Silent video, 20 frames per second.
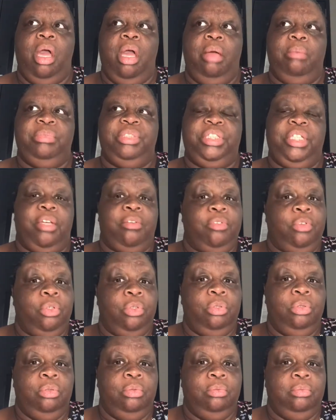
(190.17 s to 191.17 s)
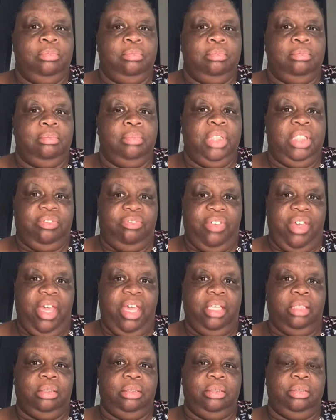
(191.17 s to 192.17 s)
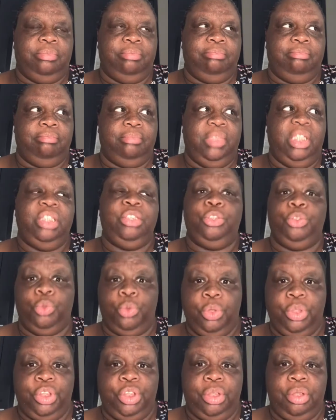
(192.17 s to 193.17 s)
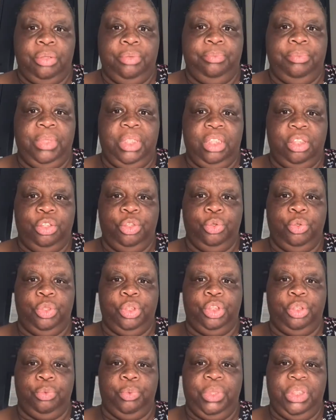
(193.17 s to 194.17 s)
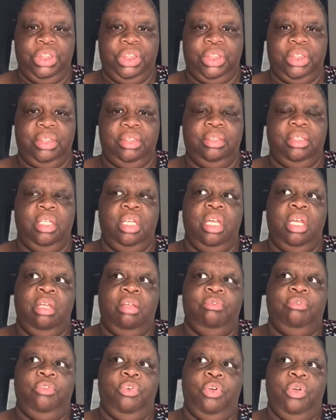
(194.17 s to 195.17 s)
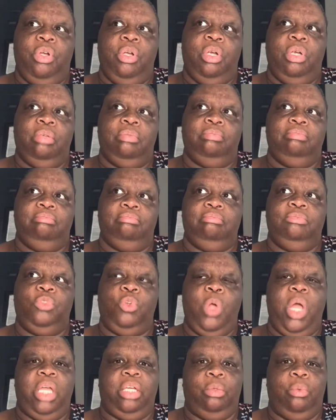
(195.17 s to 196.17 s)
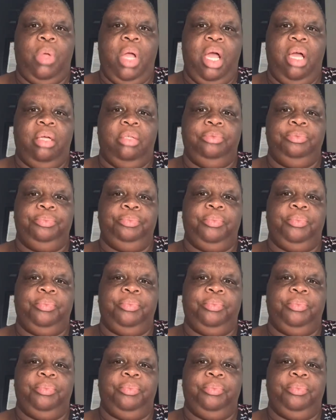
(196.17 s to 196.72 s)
several, in fact, in Georgia, in the Georgia region, for quite a while.